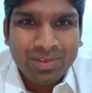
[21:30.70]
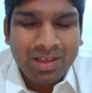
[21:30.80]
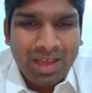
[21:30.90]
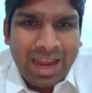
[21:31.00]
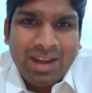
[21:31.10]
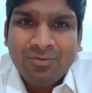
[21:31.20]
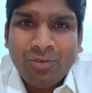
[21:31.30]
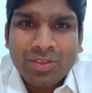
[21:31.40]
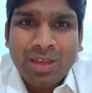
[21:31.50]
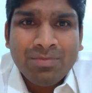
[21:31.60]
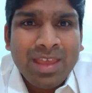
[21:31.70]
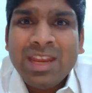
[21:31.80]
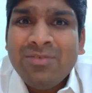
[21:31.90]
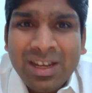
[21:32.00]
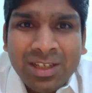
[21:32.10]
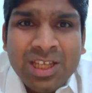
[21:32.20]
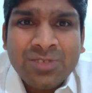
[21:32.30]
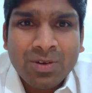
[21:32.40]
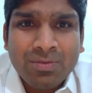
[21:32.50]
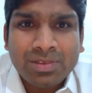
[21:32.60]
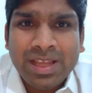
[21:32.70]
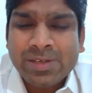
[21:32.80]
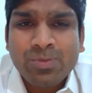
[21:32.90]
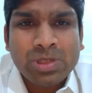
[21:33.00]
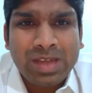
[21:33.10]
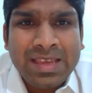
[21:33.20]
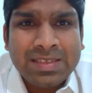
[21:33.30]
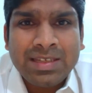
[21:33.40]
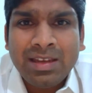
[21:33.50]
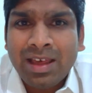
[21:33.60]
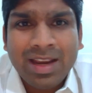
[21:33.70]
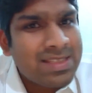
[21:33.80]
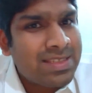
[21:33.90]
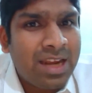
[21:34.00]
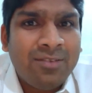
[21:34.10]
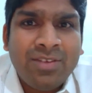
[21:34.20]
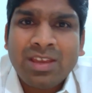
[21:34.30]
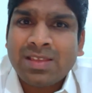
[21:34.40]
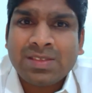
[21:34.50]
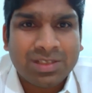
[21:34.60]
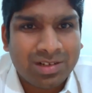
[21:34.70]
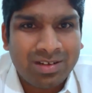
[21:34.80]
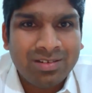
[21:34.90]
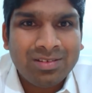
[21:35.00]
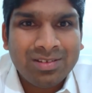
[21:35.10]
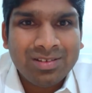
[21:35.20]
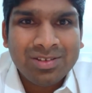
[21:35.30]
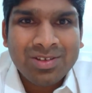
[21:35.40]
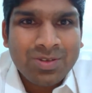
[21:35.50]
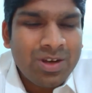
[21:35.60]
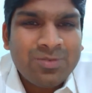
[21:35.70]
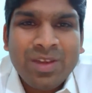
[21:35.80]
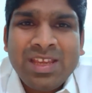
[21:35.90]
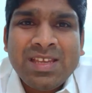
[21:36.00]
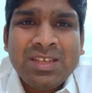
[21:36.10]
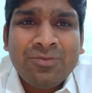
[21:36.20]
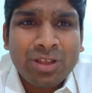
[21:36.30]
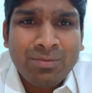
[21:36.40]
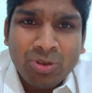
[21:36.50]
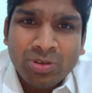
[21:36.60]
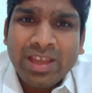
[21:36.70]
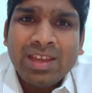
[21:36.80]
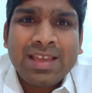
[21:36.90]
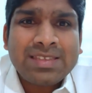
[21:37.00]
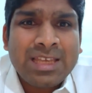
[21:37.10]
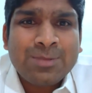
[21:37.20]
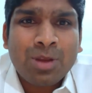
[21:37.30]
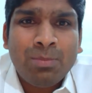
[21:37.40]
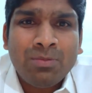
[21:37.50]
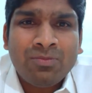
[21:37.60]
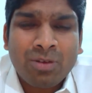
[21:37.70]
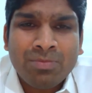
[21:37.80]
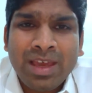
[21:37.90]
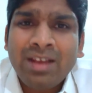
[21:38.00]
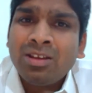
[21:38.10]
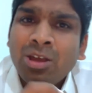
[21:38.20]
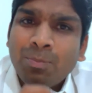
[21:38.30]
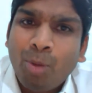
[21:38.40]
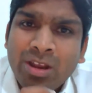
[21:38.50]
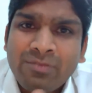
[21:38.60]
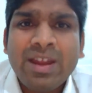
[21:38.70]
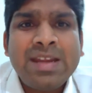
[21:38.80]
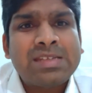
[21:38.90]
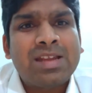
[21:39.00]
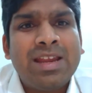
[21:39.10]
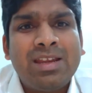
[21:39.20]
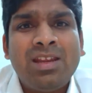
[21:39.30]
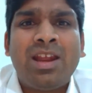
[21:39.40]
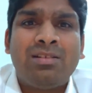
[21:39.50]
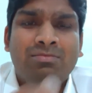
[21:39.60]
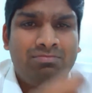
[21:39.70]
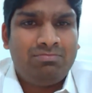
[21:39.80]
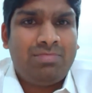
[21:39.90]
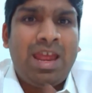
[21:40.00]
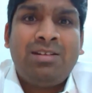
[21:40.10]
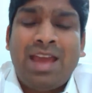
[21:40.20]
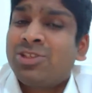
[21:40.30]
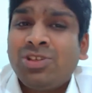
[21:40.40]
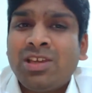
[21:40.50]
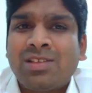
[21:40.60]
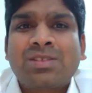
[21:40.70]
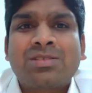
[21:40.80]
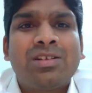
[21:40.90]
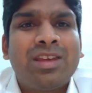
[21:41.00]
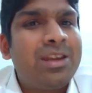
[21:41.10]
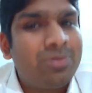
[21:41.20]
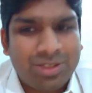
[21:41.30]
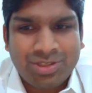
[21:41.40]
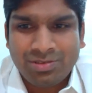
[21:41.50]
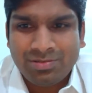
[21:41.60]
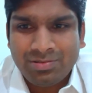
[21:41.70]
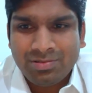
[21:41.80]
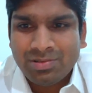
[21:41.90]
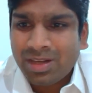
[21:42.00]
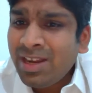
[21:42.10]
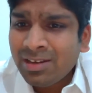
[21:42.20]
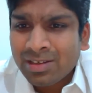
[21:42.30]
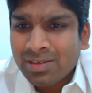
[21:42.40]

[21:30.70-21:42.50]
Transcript: And for them, they anyway teach from textbooks like CLRS, Sedgwick, etc. So it's very easy for them to take an exercise problem from there, modify it slightly, and actually construct a GATE question, right?